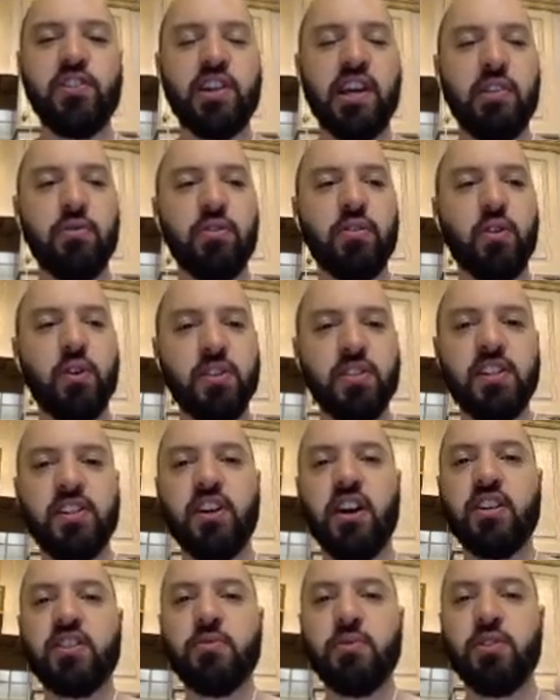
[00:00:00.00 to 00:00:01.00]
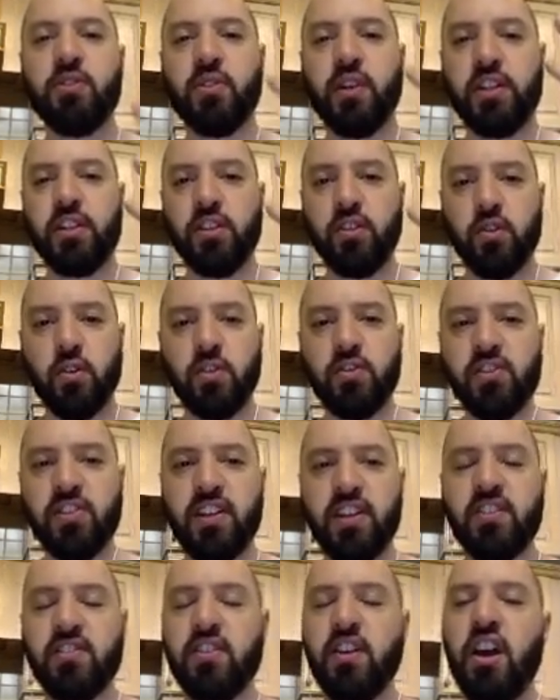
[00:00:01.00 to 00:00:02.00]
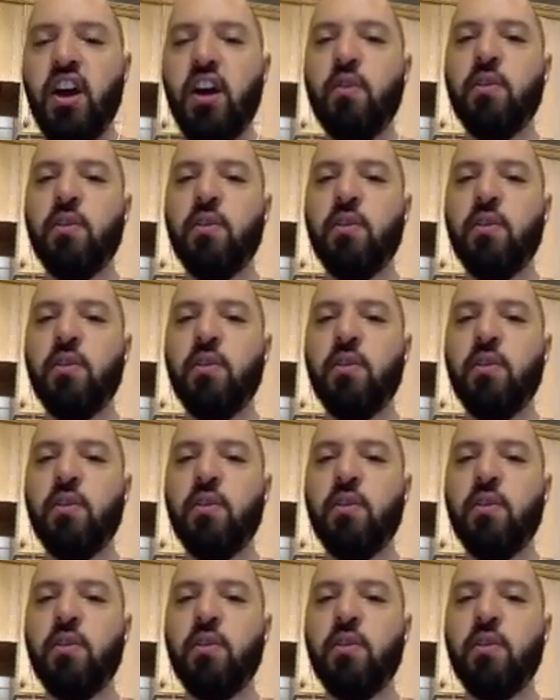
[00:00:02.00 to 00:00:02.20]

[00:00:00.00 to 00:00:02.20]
You get with Content Artemis, you're getting content.